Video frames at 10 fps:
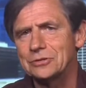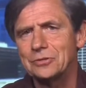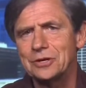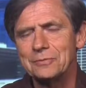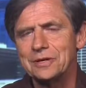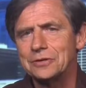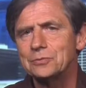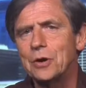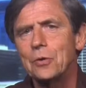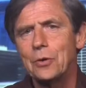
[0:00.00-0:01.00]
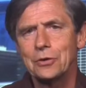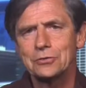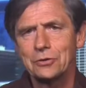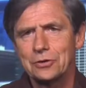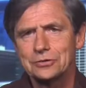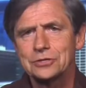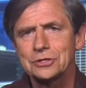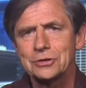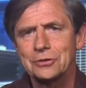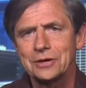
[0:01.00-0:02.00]
agreement is well worth our
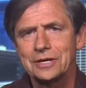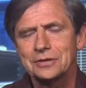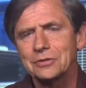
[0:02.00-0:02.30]
security.